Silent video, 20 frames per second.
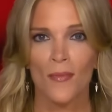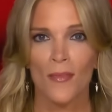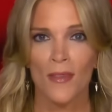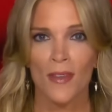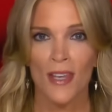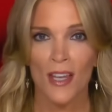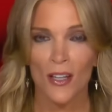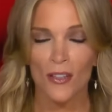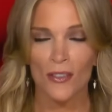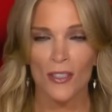
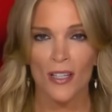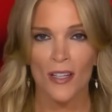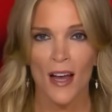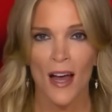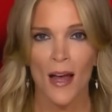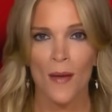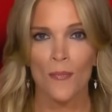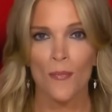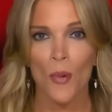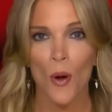guilt
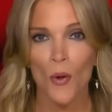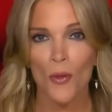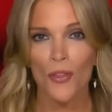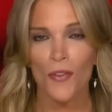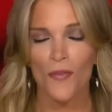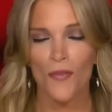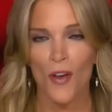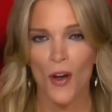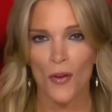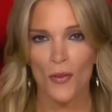on both
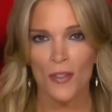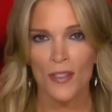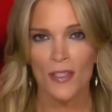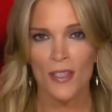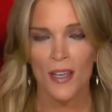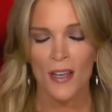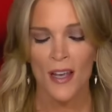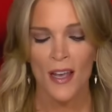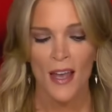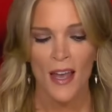of
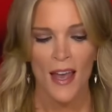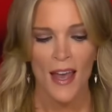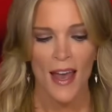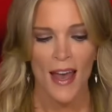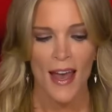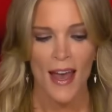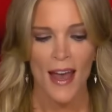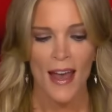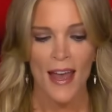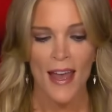those.
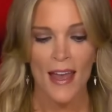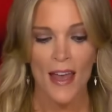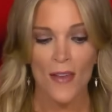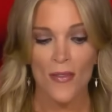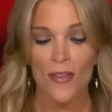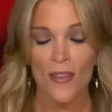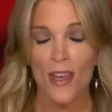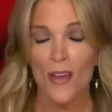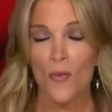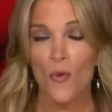
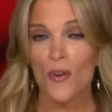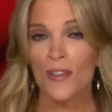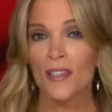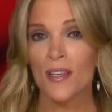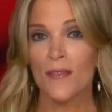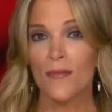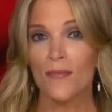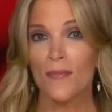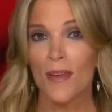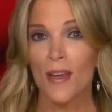It
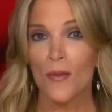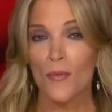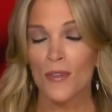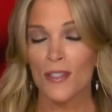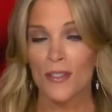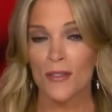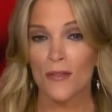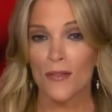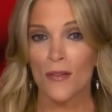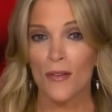
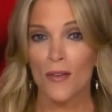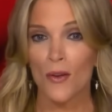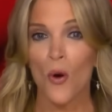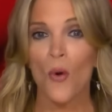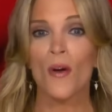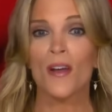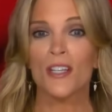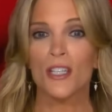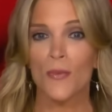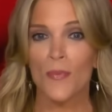was
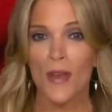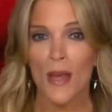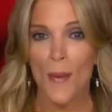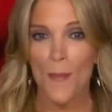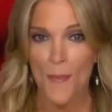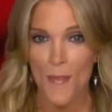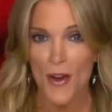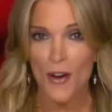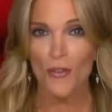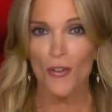going to be a
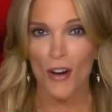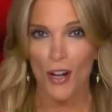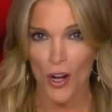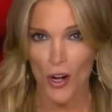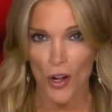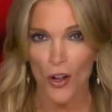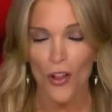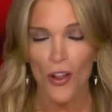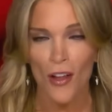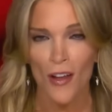
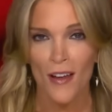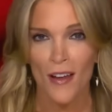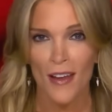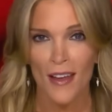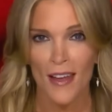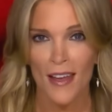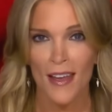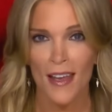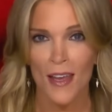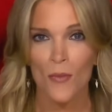miracle.
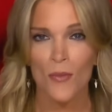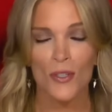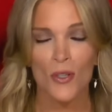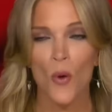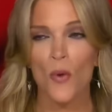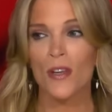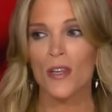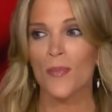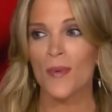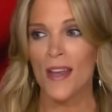It was
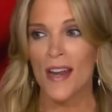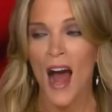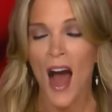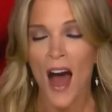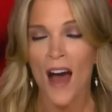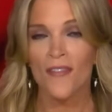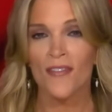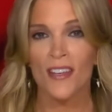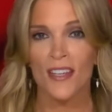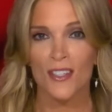going to be an
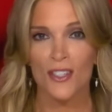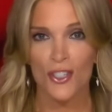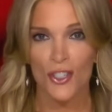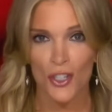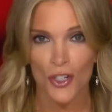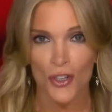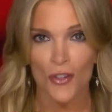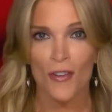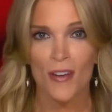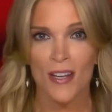obvious
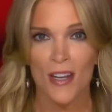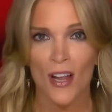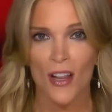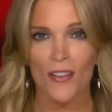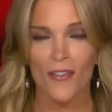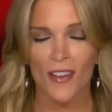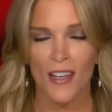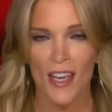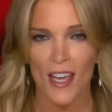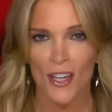jury
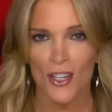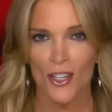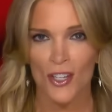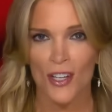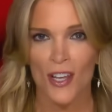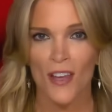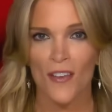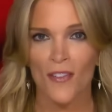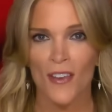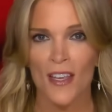
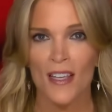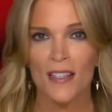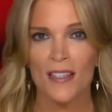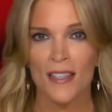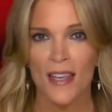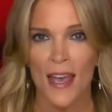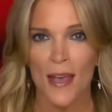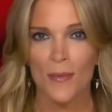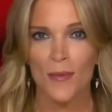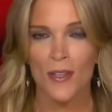nullification if he
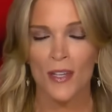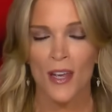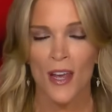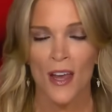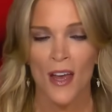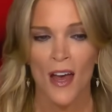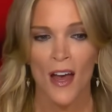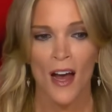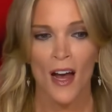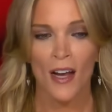escaped
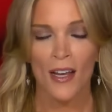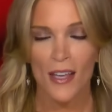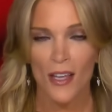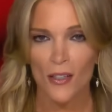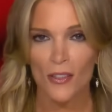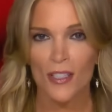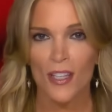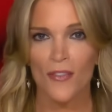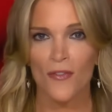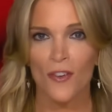a
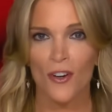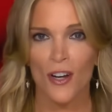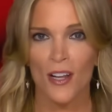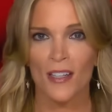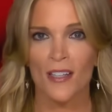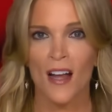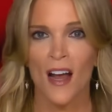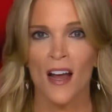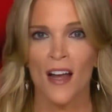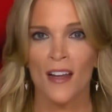guilty
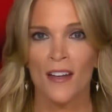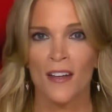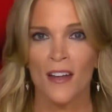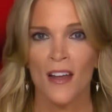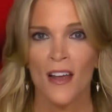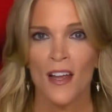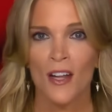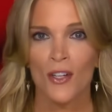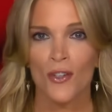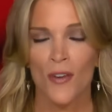verdict on
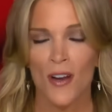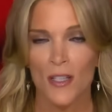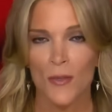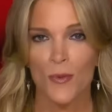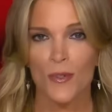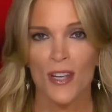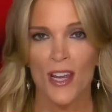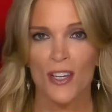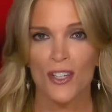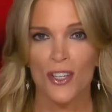
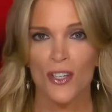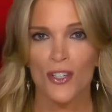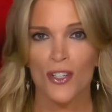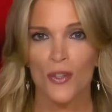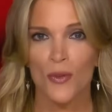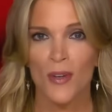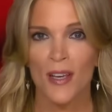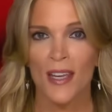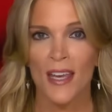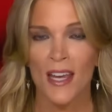transportation
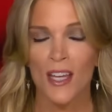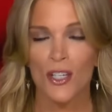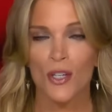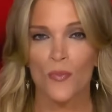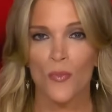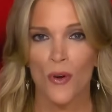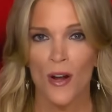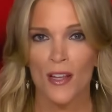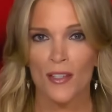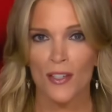to engage
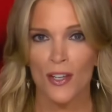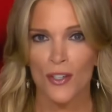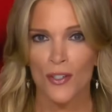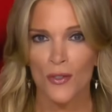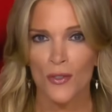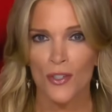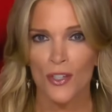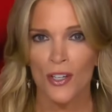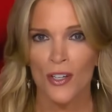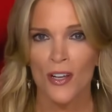in
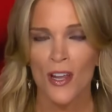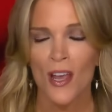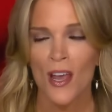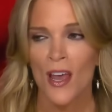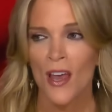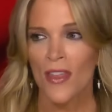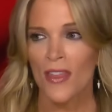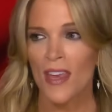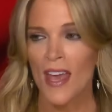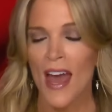prostitution.
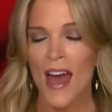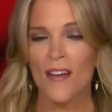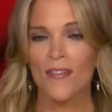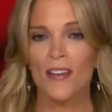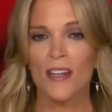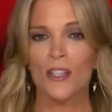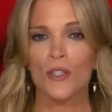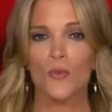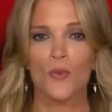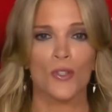The
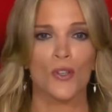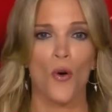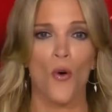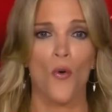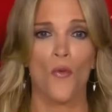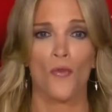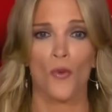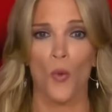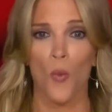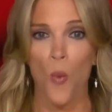evidence was
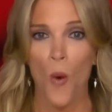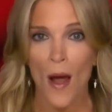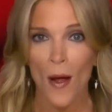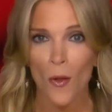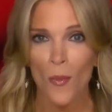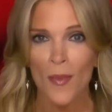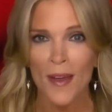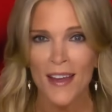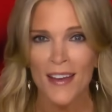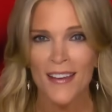
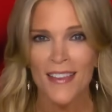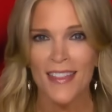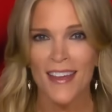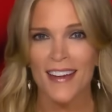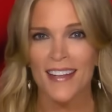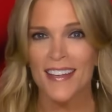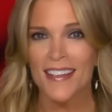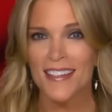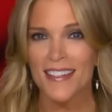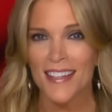overwhelming that
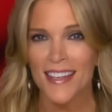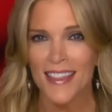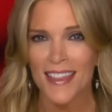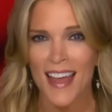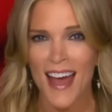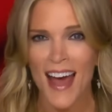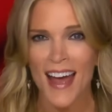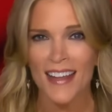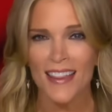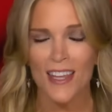he did
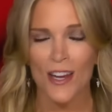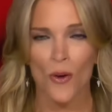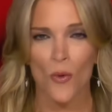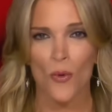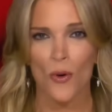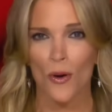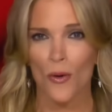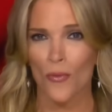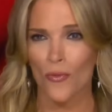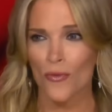that. There
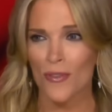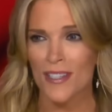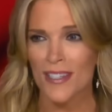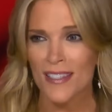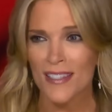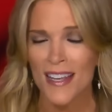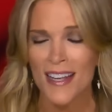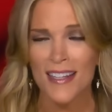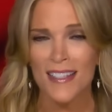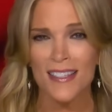were
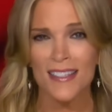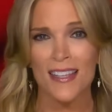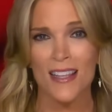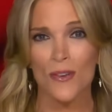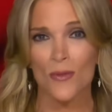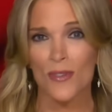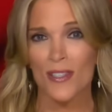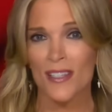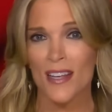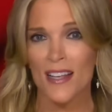receipts.
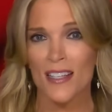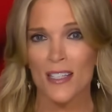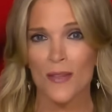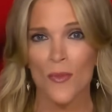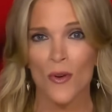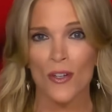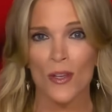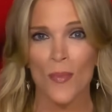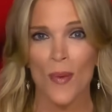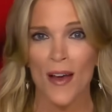There was
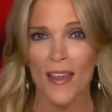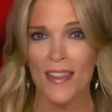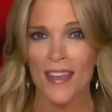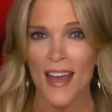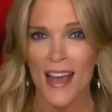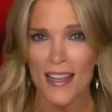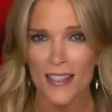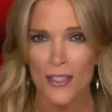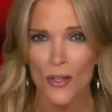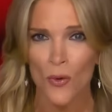testimony by
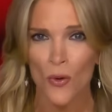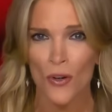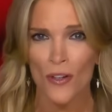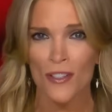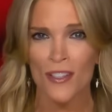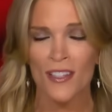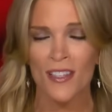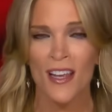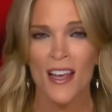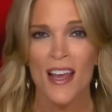the
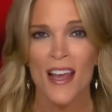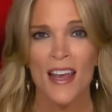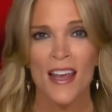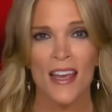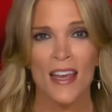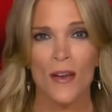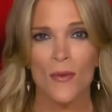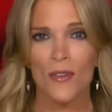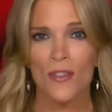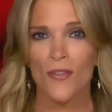escorts.
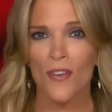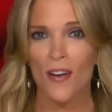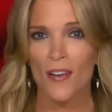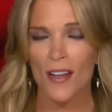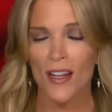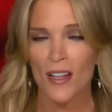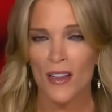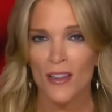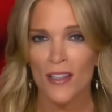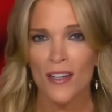It was very
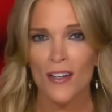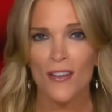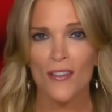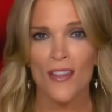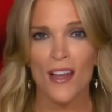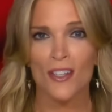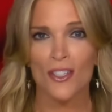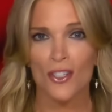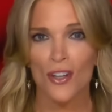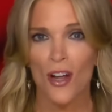clear
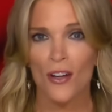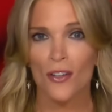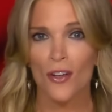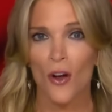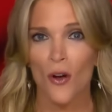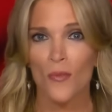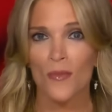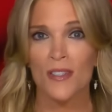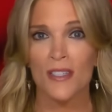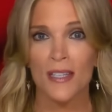that Sean
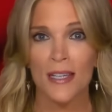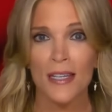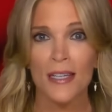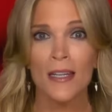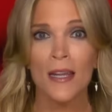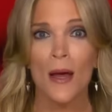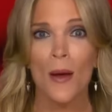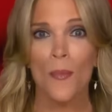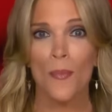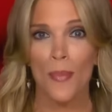Combs
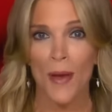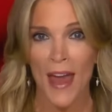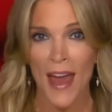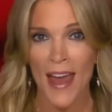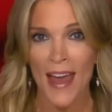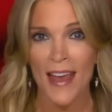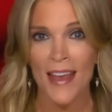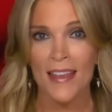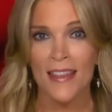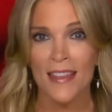did
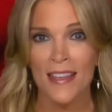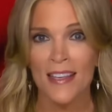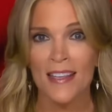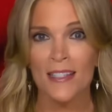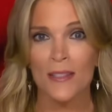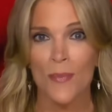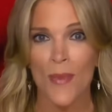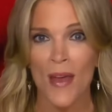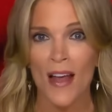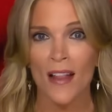pay
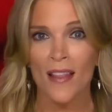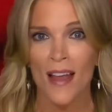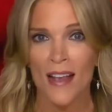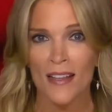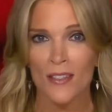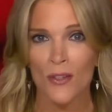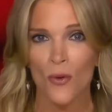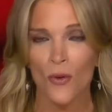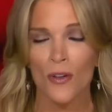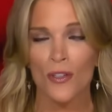these male
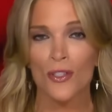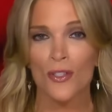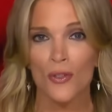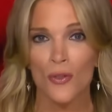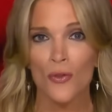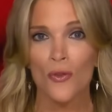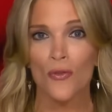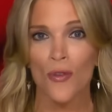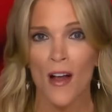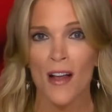escorts
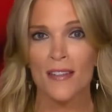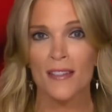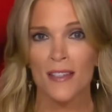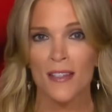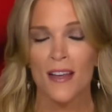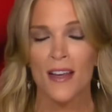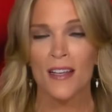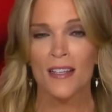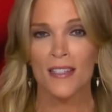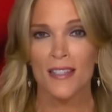to cross
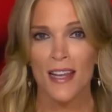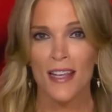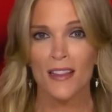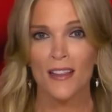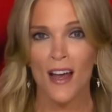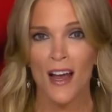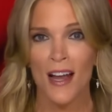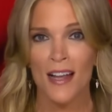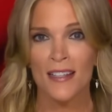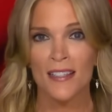state
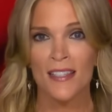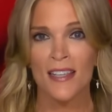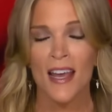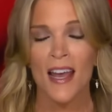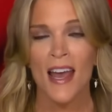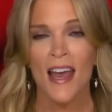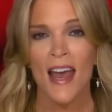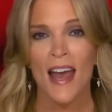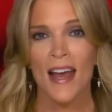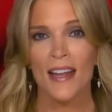lines
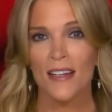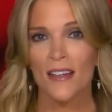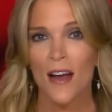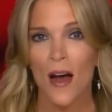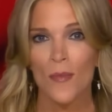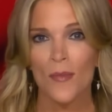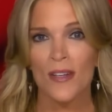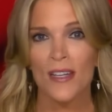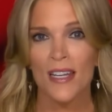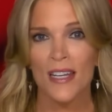and to
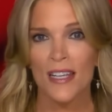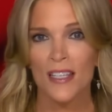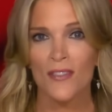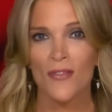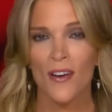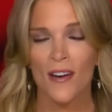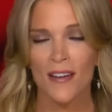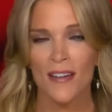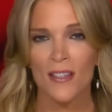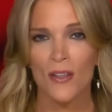come into his
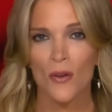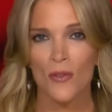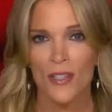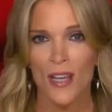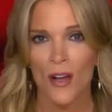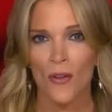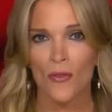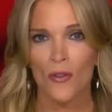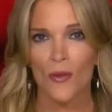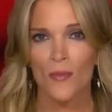various
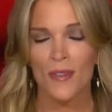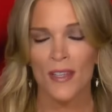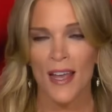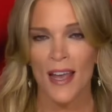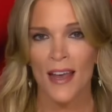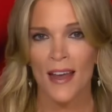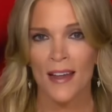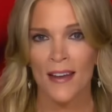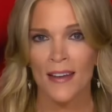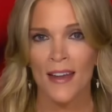hotel rooms
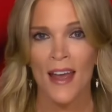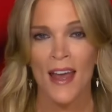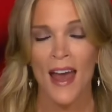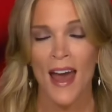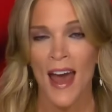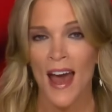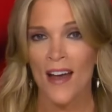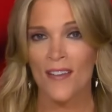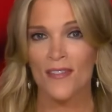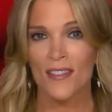and
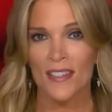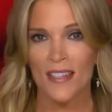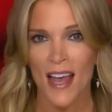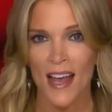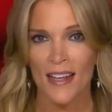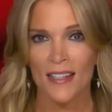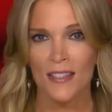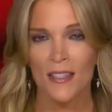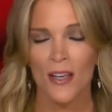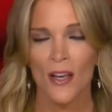have
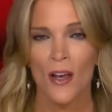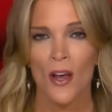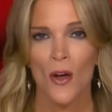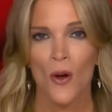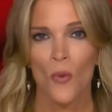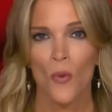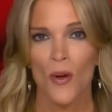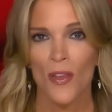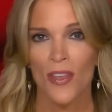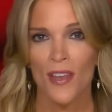sex
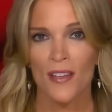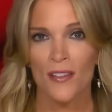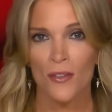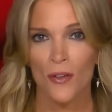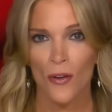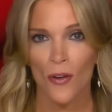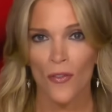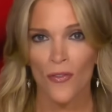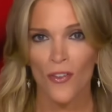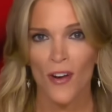with his
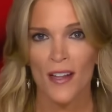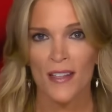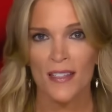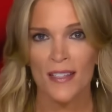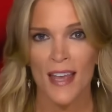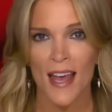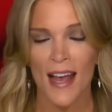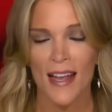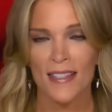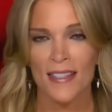girlfriends,
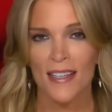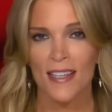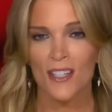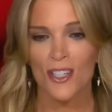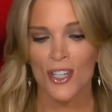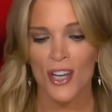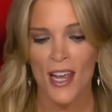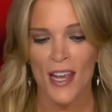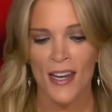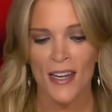Cassie and
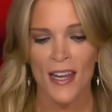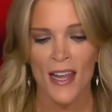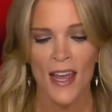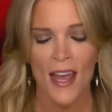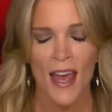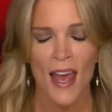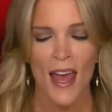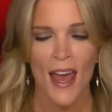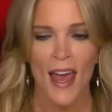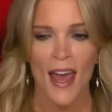Jane.
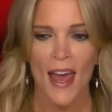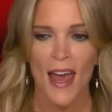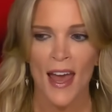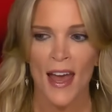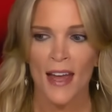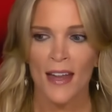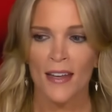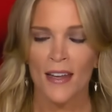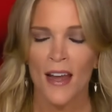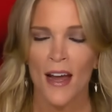
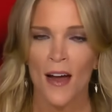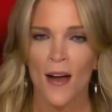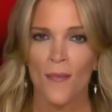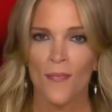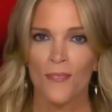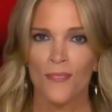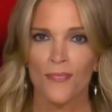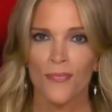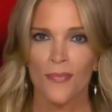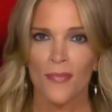And